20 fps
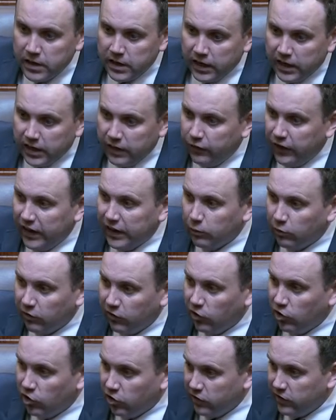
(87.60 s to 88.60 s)
And if anyone
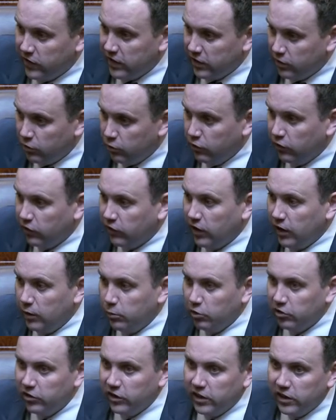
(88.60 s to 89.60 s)
saw RTE News on
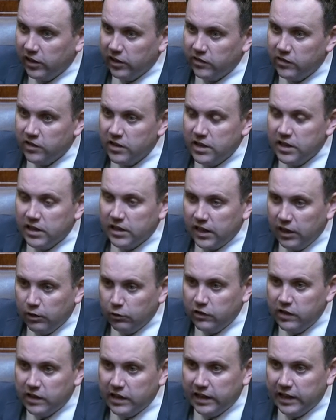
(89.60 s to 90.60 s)
Monday night,
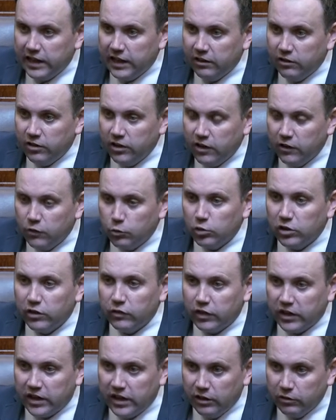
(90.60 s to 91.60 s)
County Clare is one
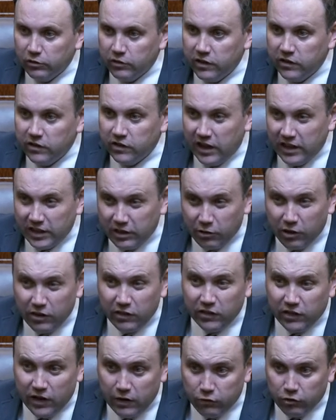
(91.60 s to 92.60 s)
of the counties, and there are
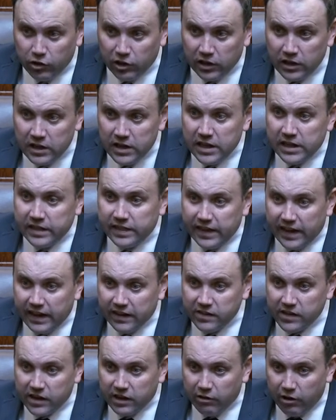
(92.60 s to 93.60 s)
several
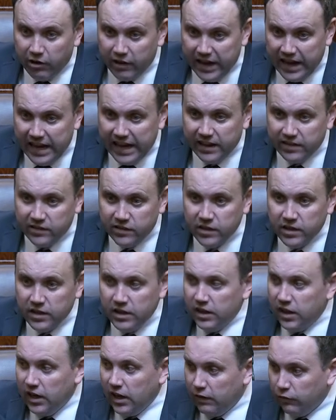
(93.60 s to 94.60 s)
that are ahead
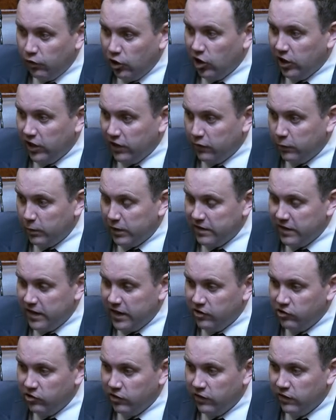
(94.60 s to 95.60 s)
of all
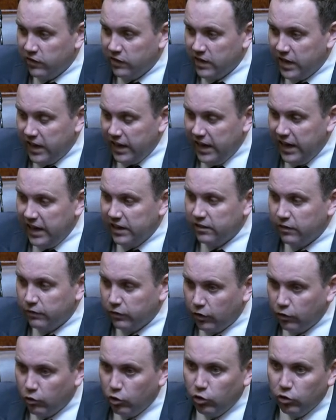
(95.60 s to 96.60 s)
expectations, ahead of
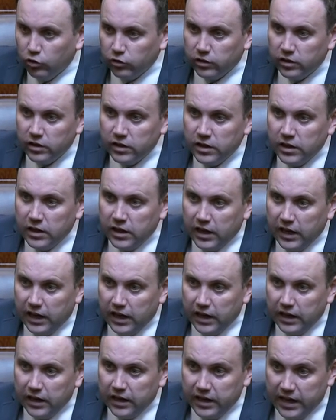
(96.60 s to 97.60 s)
their own
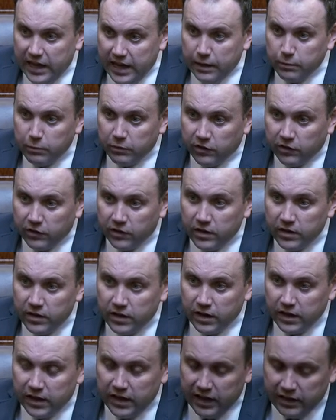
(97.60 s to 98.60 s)
uh,
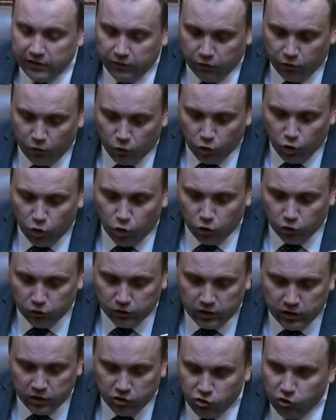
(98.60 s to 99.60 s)
aims, ahead of their
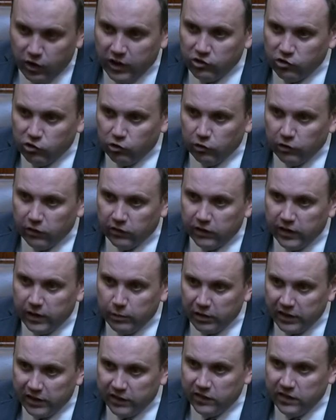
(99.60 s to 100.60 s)
own thresholds. They
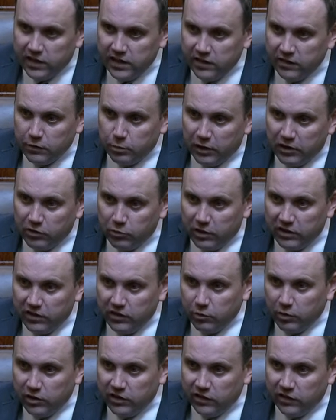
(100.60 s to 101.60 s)
will exceed it by
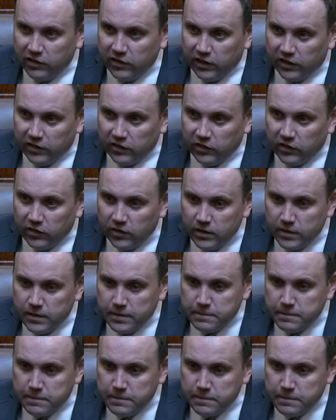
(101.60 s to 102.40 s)
2026.